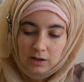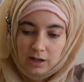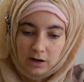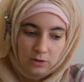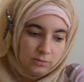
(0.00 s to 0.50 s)

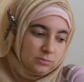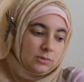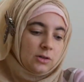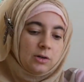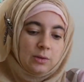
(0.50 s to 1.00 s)
Now,
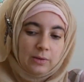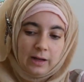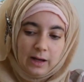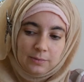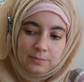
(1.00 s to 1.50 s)
going with
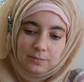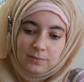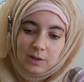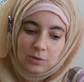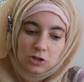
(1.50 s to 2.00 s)
that,
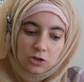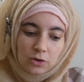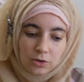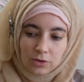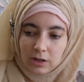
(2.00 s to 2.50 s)
let me show
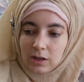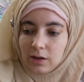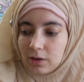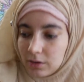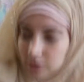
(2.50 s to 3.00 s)
you
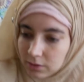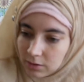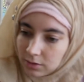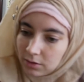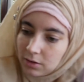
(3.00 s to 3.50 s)
the
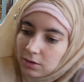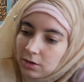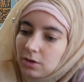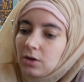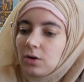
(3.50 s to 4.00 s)

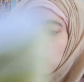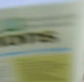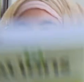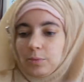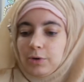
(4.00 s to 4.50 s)

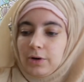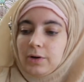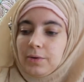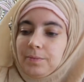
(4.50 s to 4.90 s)
workbook.